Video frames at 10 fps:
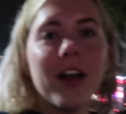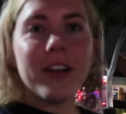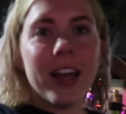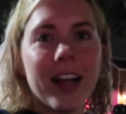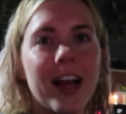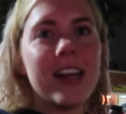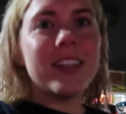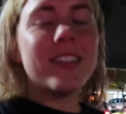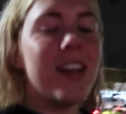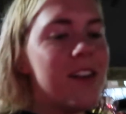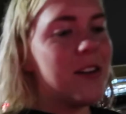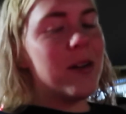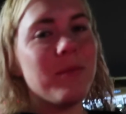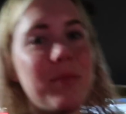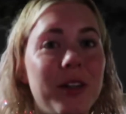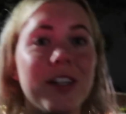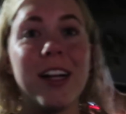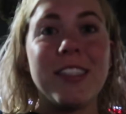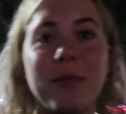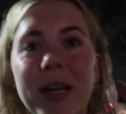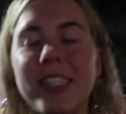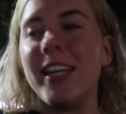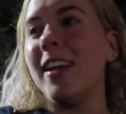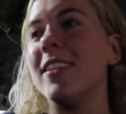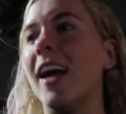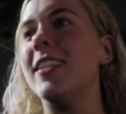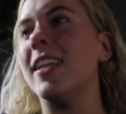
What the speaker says: Okay guys, Brooke got spray tanned. I